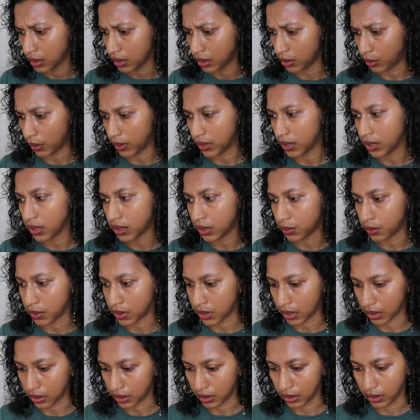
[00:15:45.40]
No, I think there was
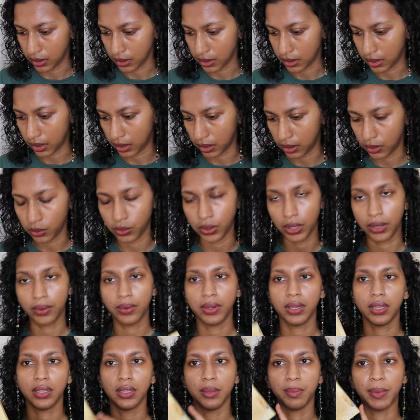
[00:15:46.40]
nothing else that oh yeah,
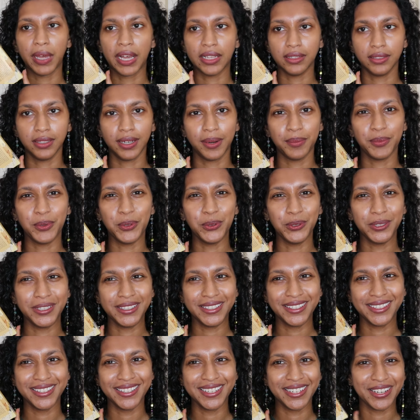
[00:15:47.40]
and the palette, I'm
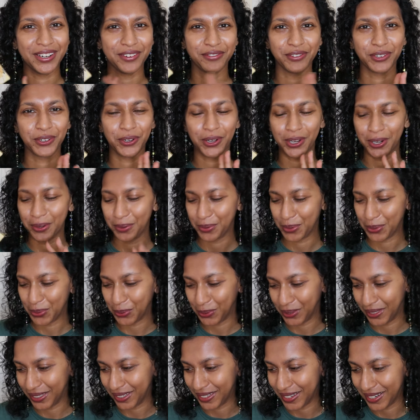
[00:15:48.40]
holding it, and I forgot I was
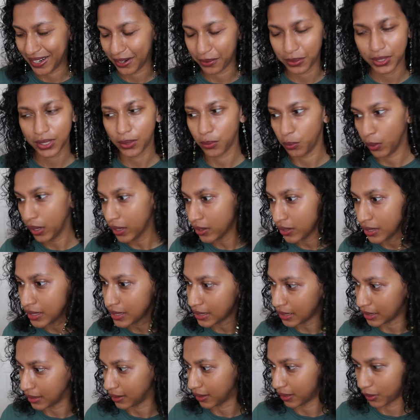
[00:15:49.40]
holding it. I was like, where
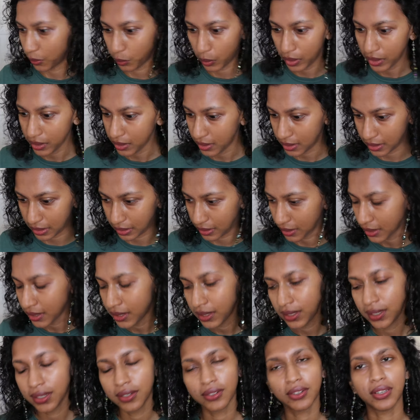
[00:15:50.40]
is it? Like, where is it?
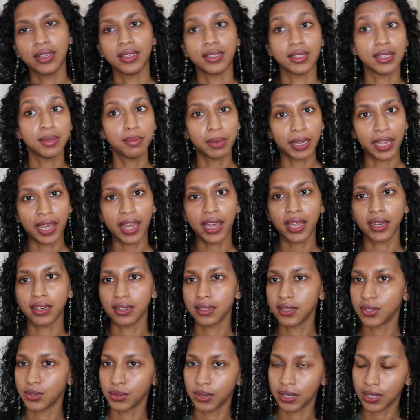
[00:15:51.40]
Okay, it's in my
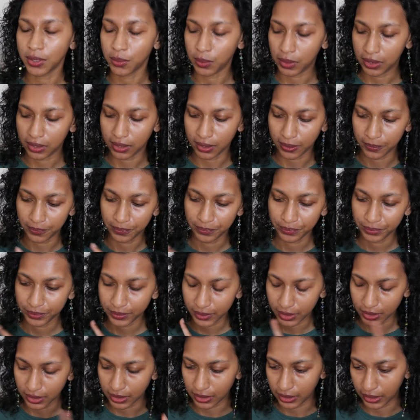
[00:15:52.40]
hand. So anyway, yeah,
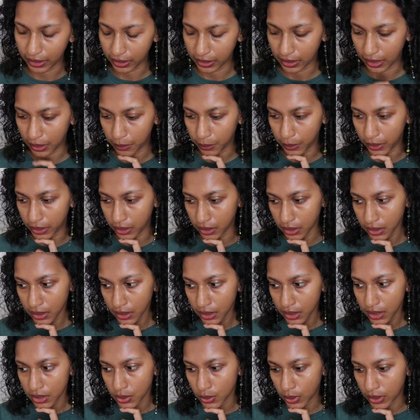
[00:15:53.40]
didn't like that one.
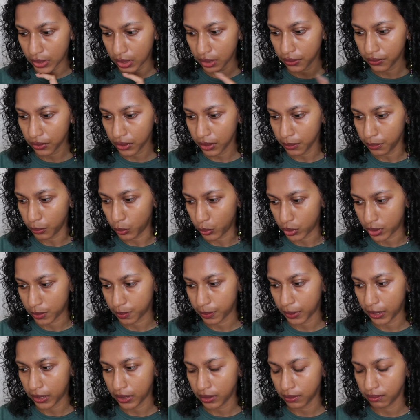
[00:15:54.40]
So I think for the most
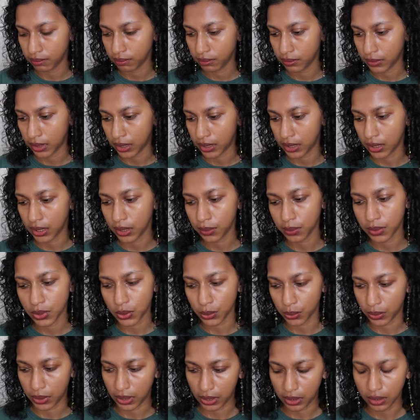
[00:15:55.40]
part, I think it was
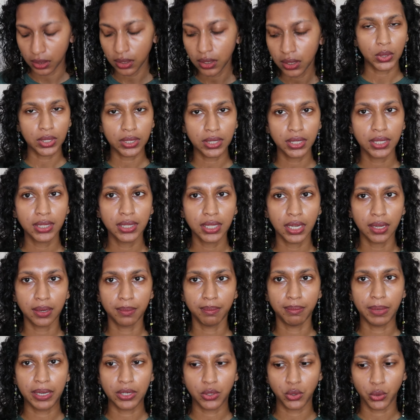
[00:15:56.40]
okay. So I think
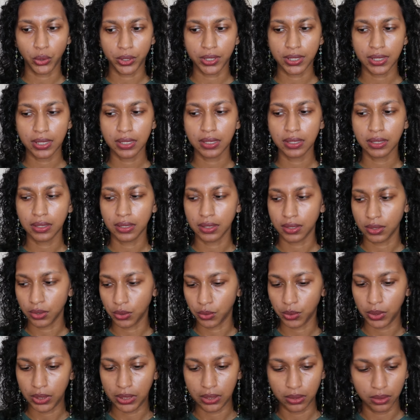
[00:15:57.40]
that my choices here as
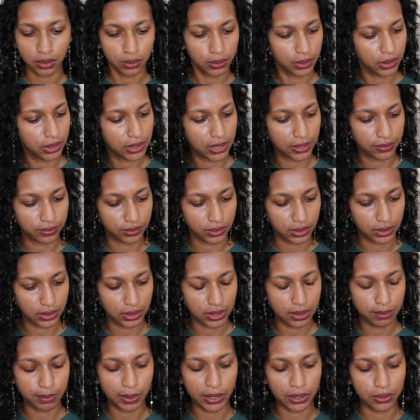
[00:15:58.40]
a creator were
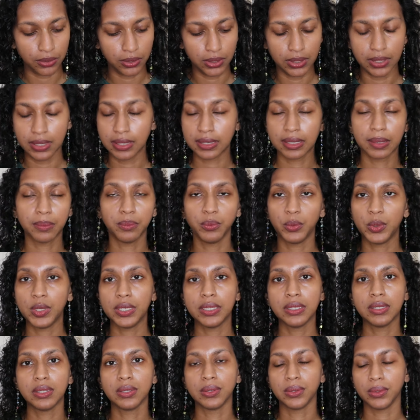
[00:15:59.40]
definitely better in some ways.